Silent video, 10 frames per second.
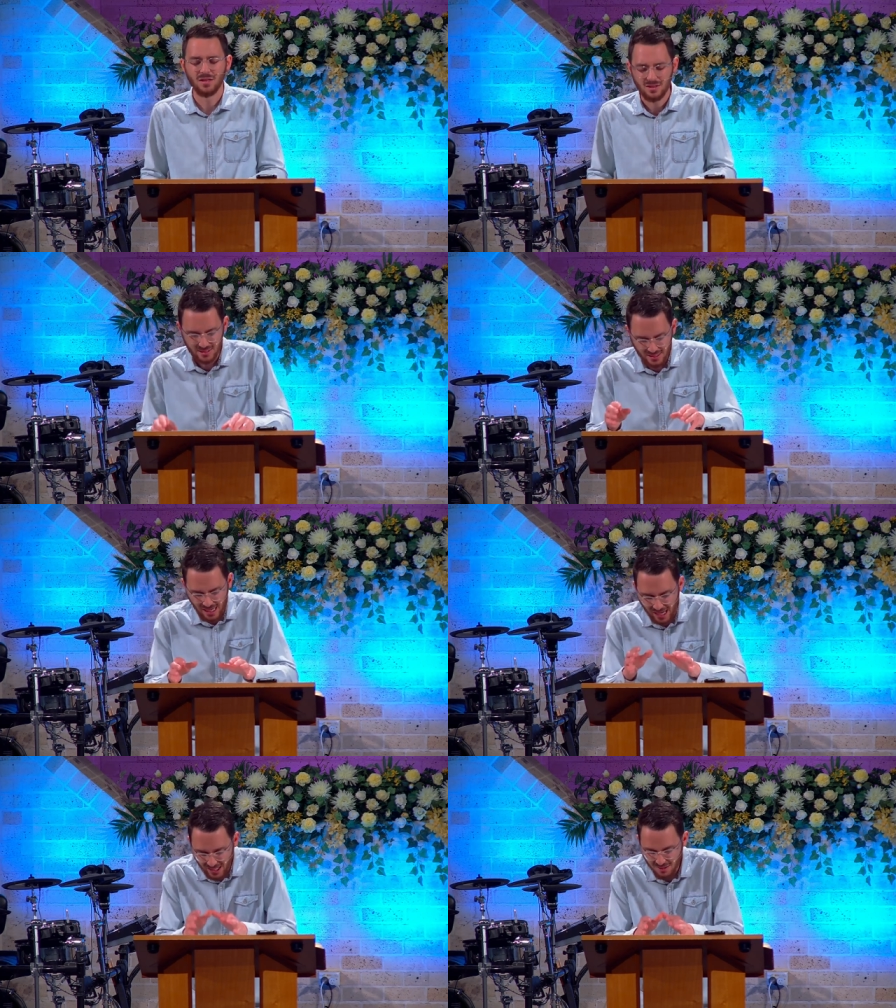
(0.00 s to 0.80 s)
You see,
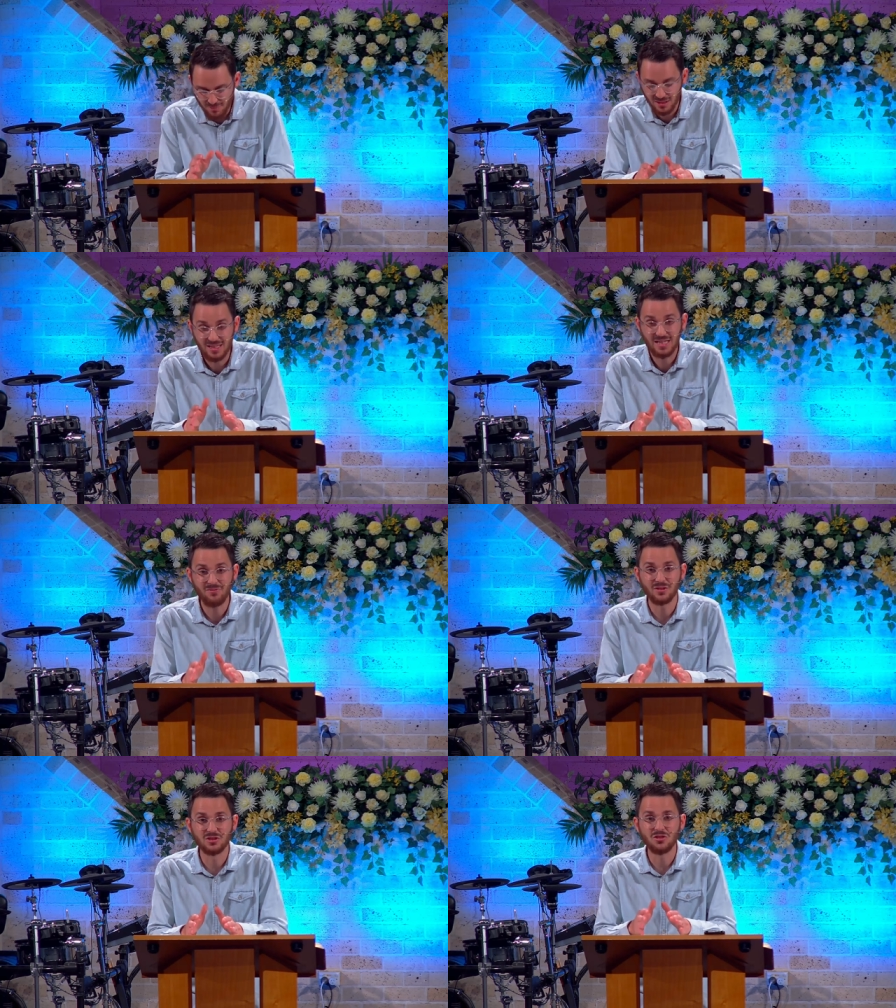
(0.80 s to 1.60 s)

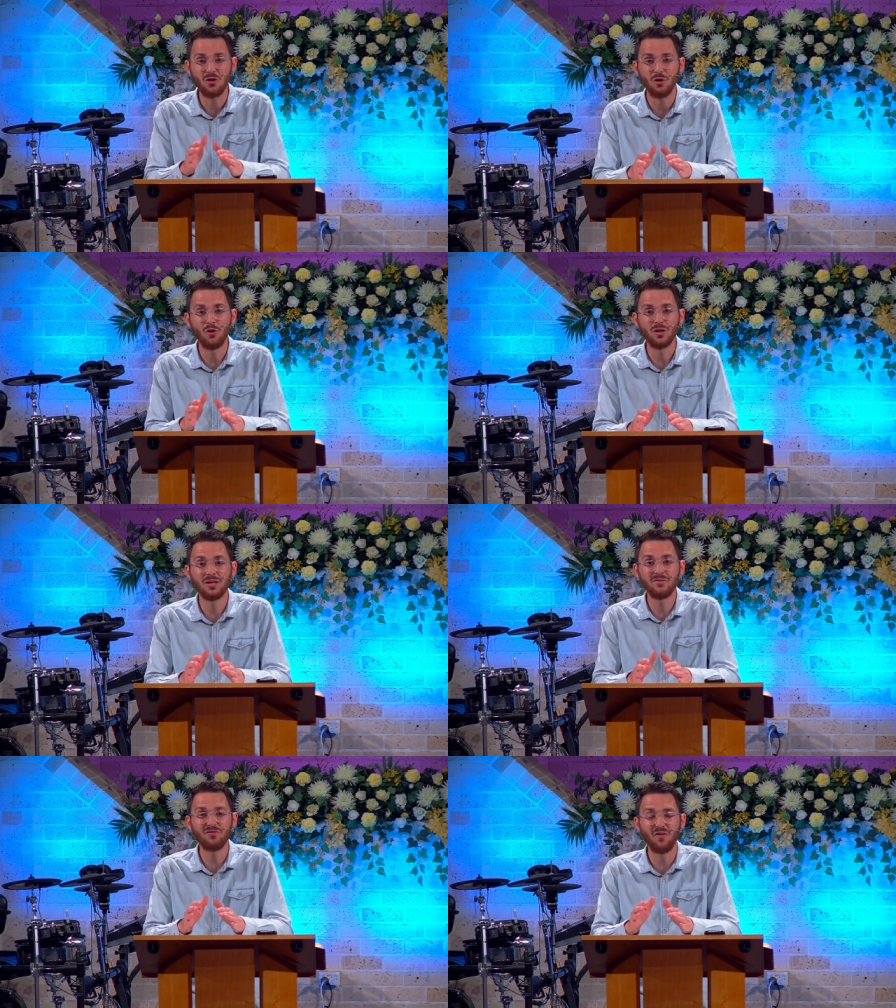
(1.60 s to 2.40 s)
unbelievers not
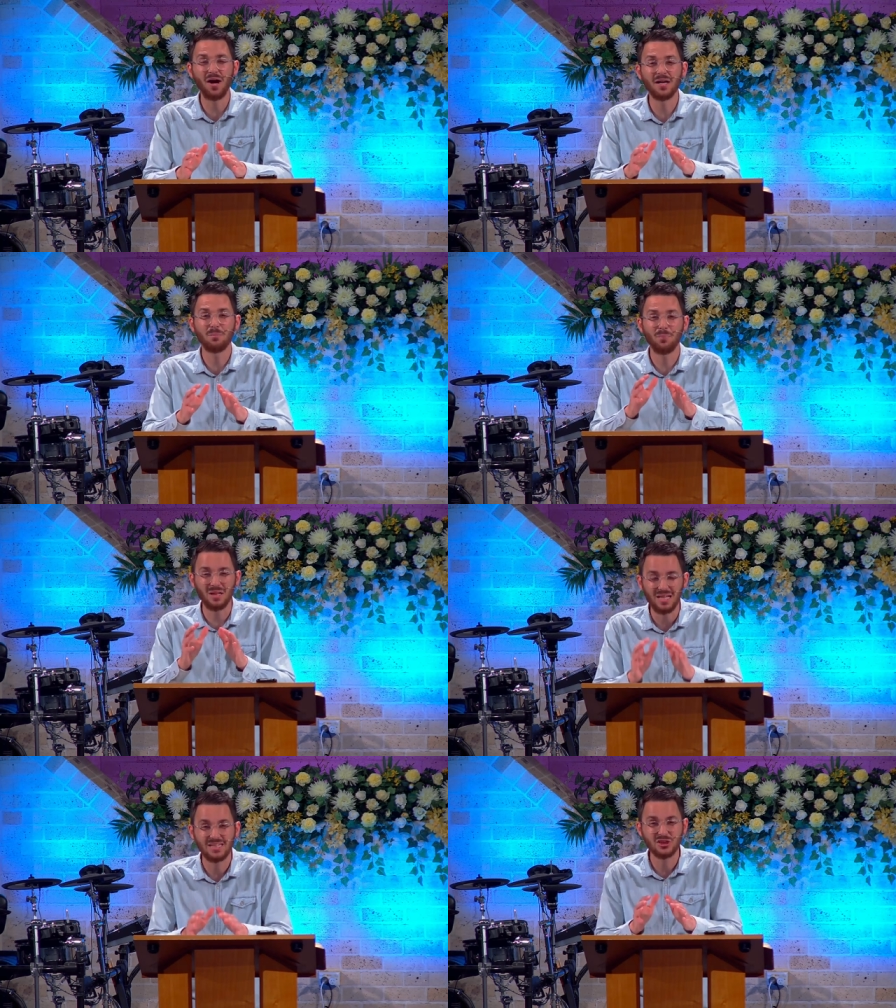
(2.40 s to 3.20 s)
only find
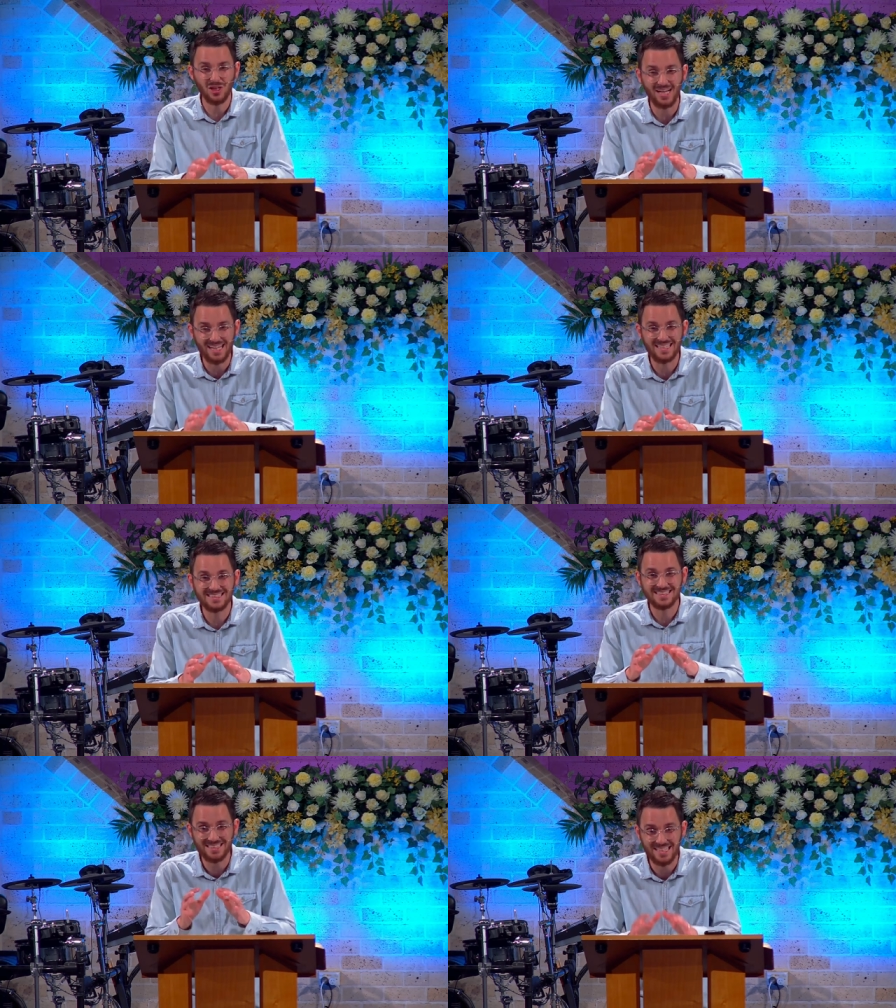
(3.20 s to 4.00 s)
pleasure in
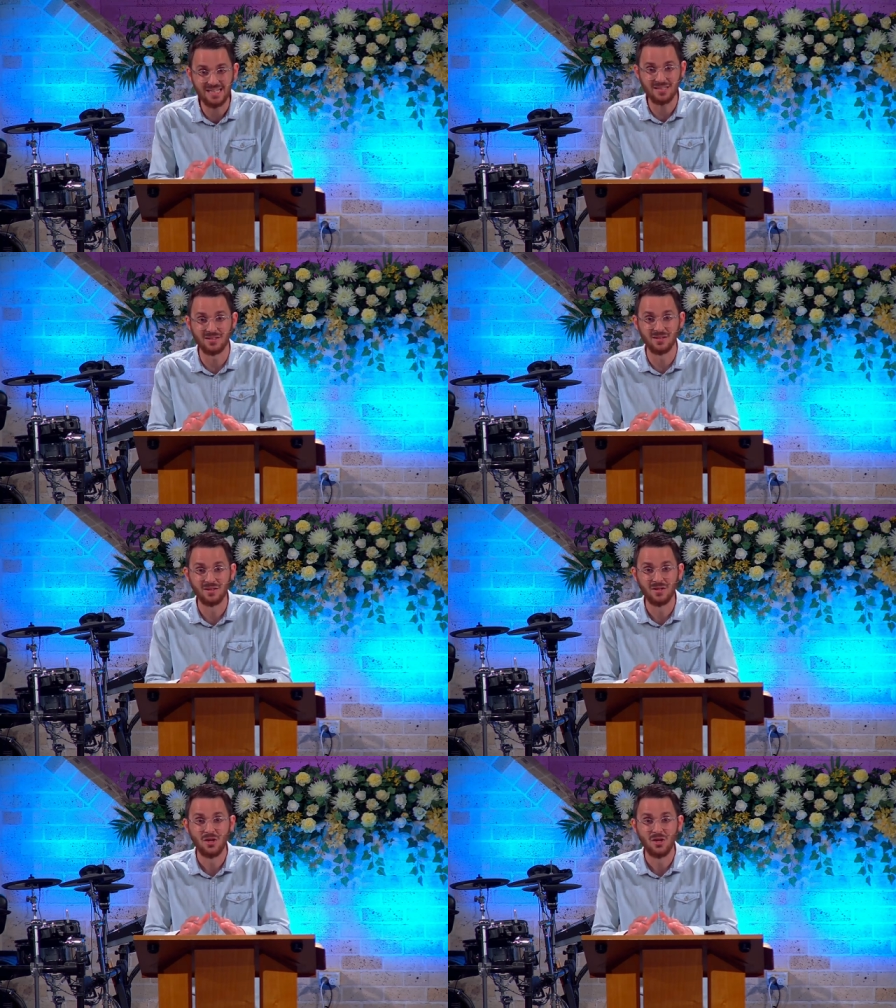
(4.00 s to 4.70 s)
sin,